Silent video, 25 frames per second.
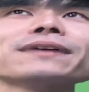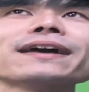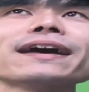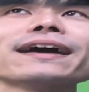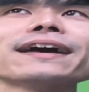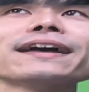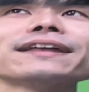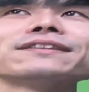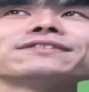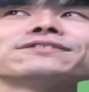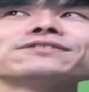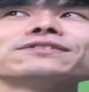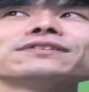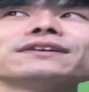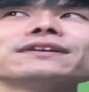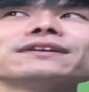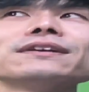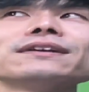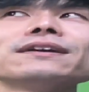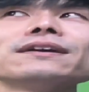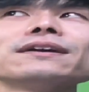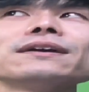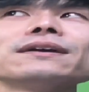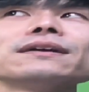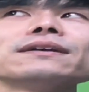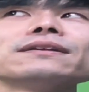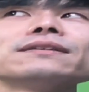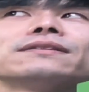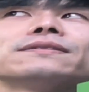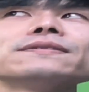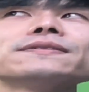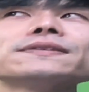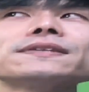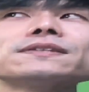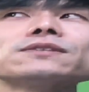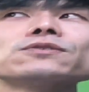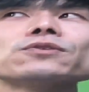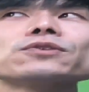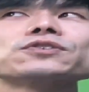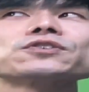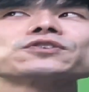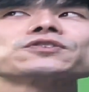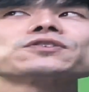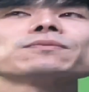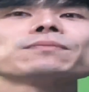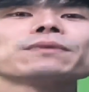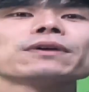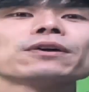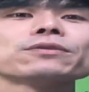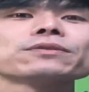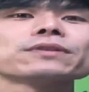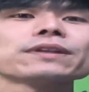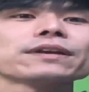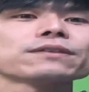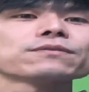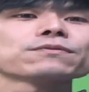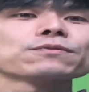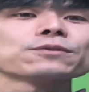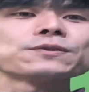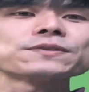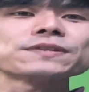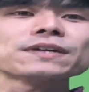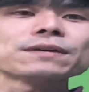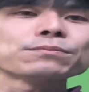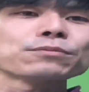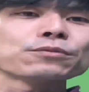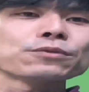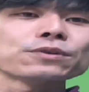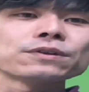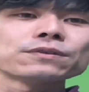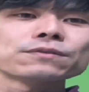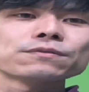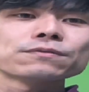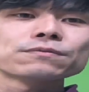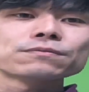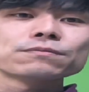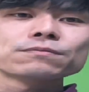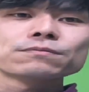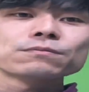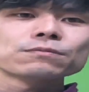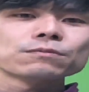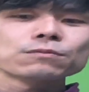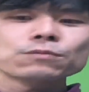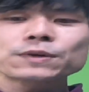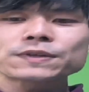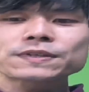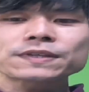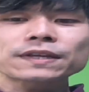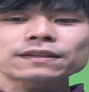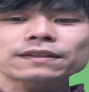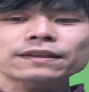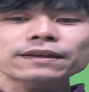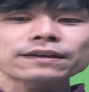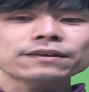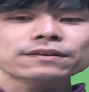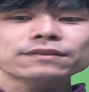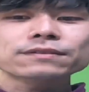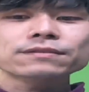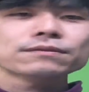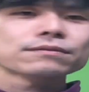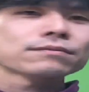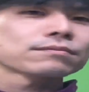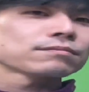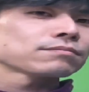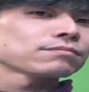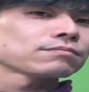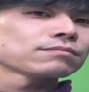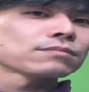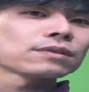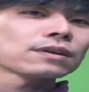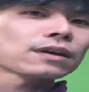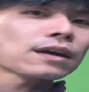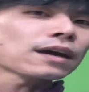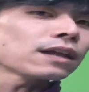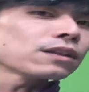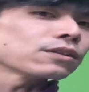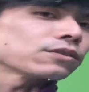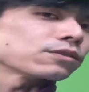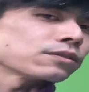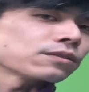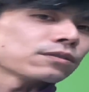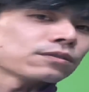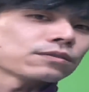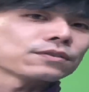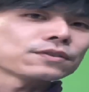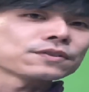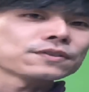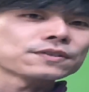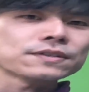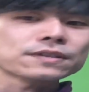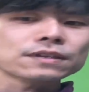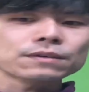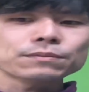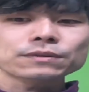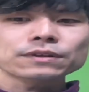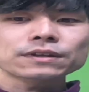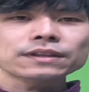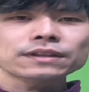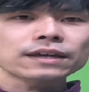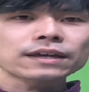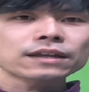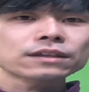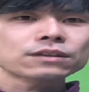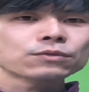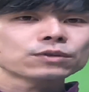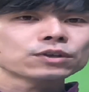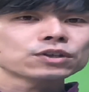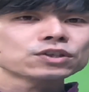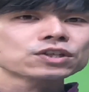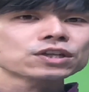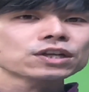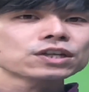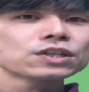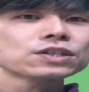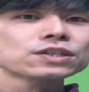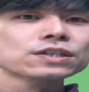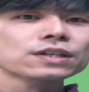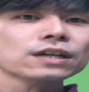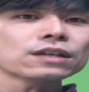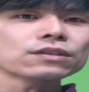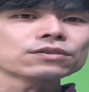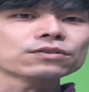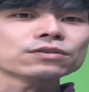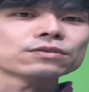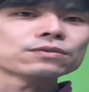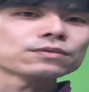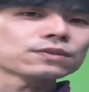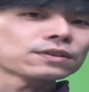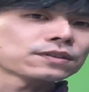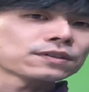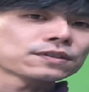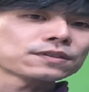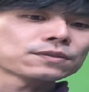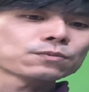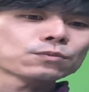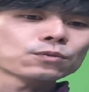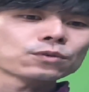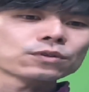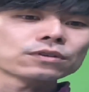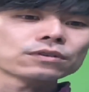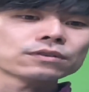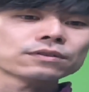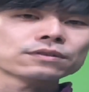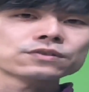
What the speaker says: And this is not just about, like, for example, if we said like color, this is something that you can change color. This is going to